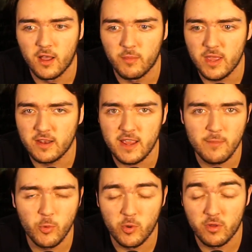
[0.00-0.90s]

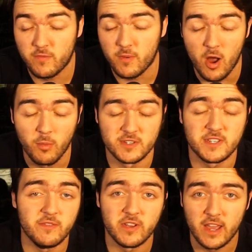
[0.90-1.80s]
incapable of almost
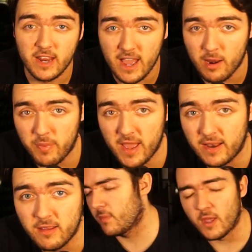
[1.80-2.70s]
even getting out of
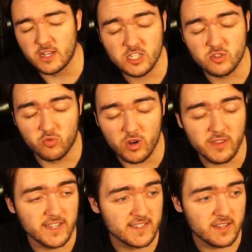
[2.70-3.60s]
bed. It just
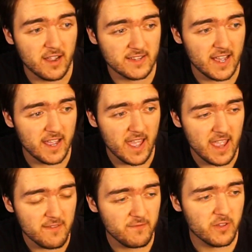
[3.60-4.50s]
really sucks. I
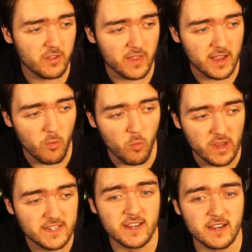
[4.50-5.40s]
hate feeling like I'm
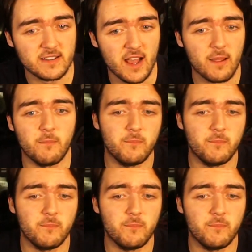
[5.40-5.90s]
wasting time.